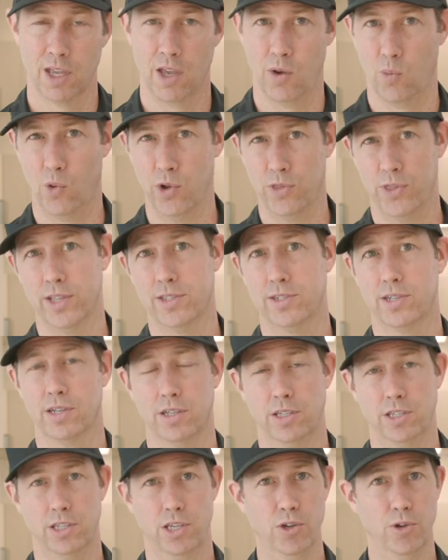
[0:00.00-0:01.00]
And what that's going
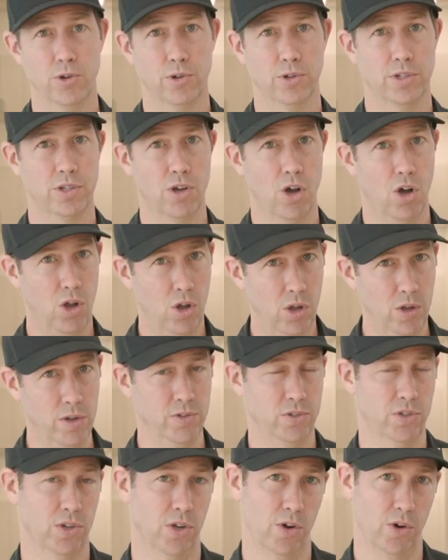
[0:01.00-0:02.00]
to yield
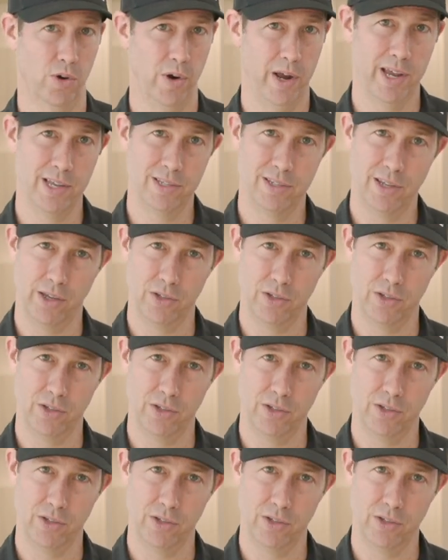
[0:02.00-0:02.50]
also is